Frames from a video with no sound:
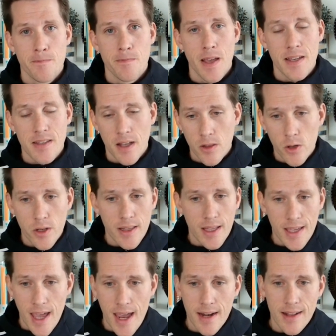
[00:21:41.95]
As I look at the
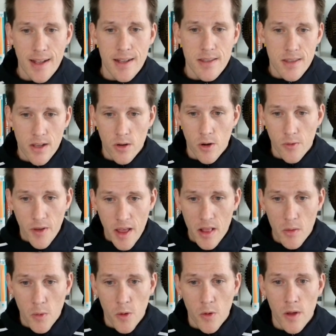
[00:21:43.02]
candidates that are
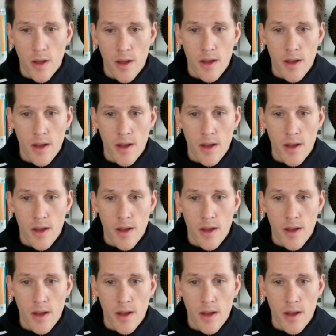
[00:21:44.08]
available,